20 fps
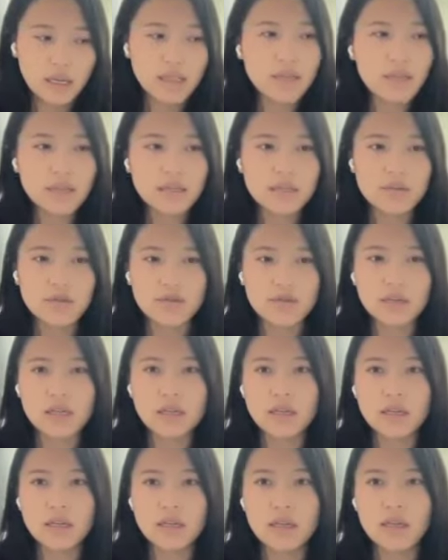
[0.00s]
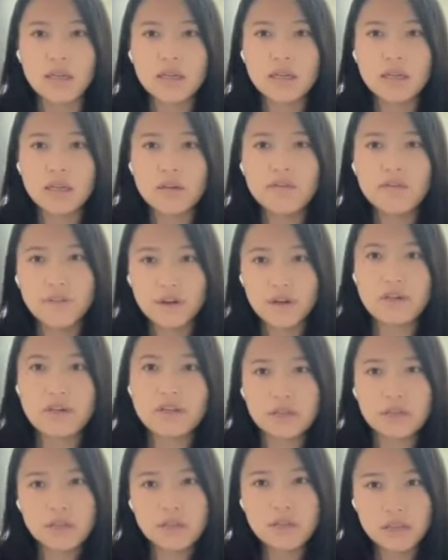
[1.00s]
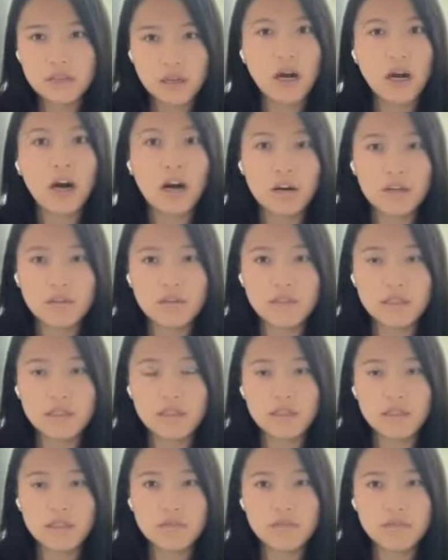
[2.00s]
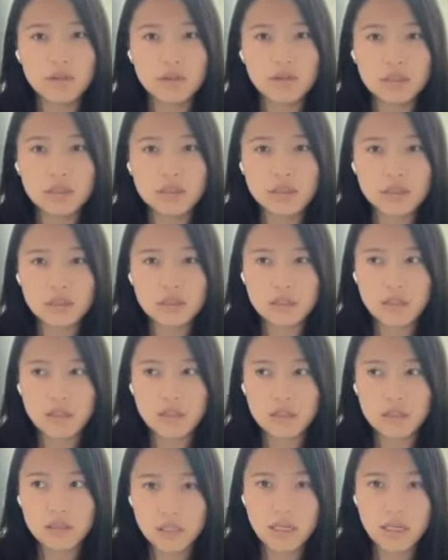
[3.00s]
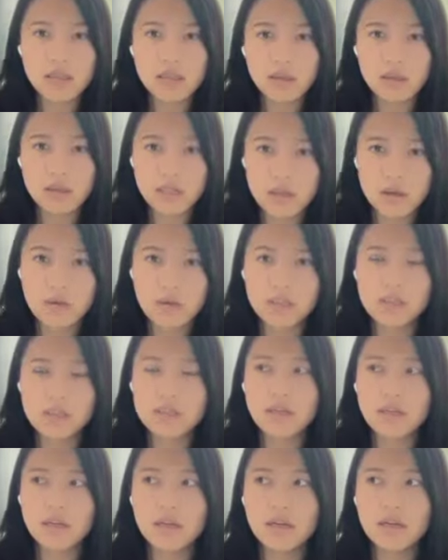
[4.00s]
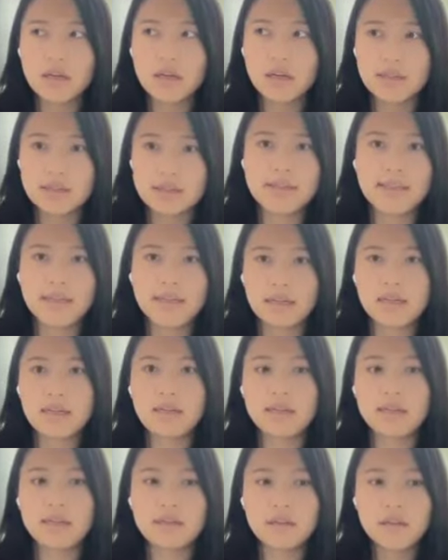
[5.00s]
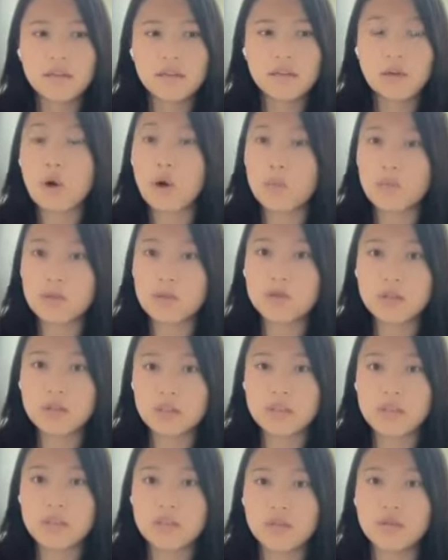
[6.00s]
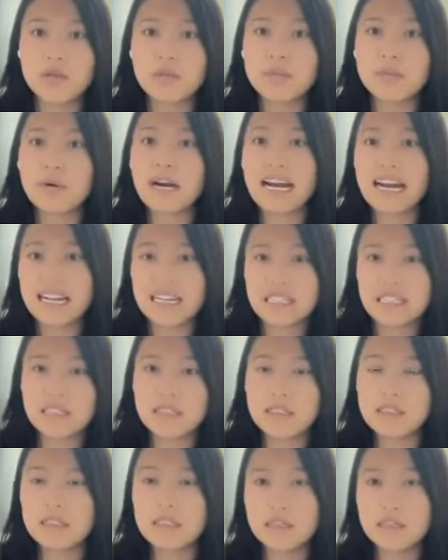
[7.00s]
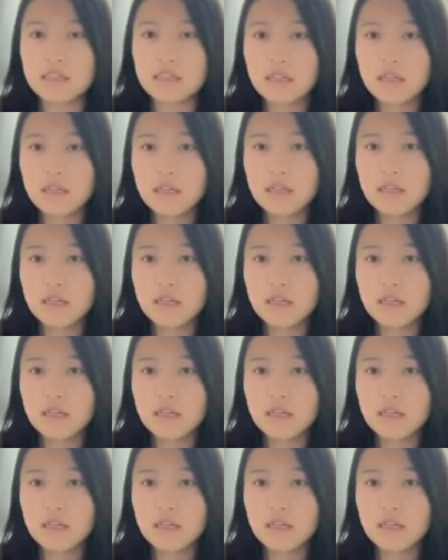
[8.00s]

I think it's really first, the confidence of using this language. And second, the opportunity to practice